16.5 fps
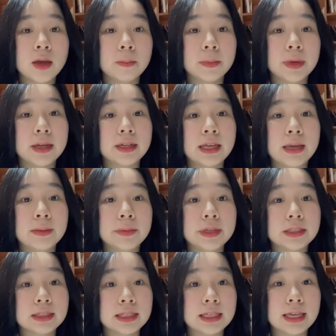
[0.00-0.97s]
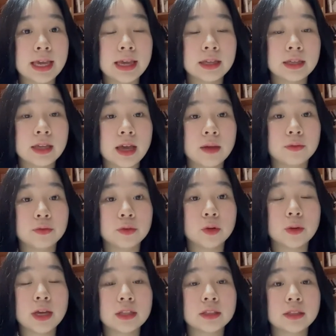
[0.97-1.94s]
My name is Leanne. I'm from
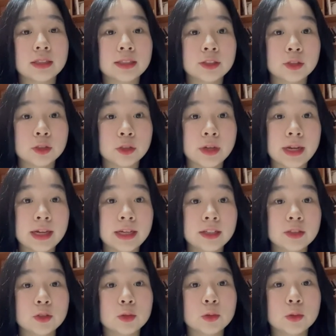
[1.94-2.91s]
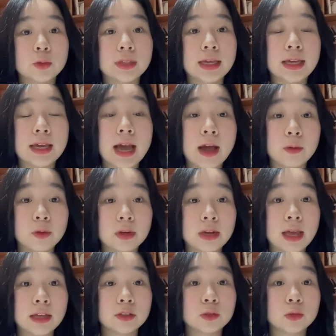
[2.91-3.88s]
HE08. Today I would
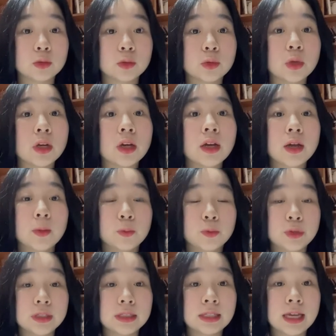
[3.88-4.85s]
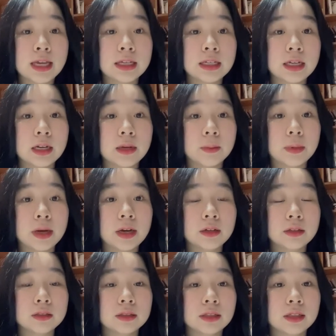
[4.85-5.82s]
like to present
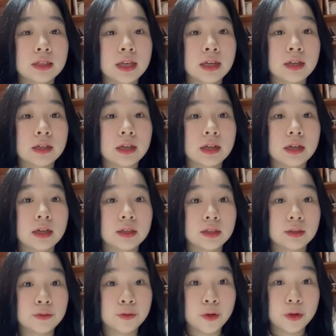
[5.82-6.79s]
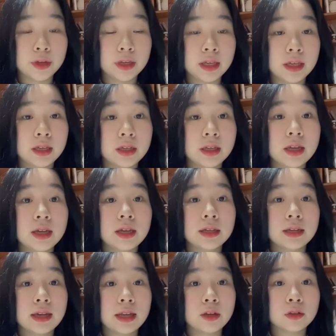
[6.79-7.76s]
about the following
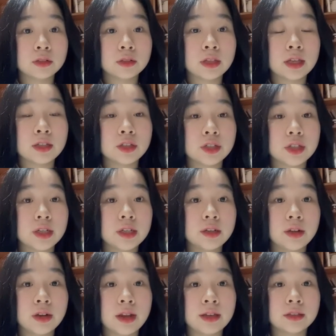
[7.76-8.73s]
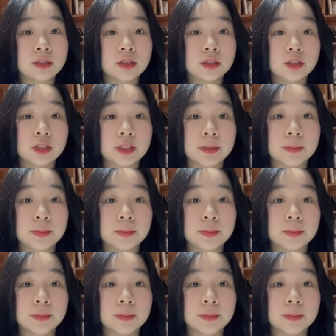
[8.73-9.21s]
negotiation relationship.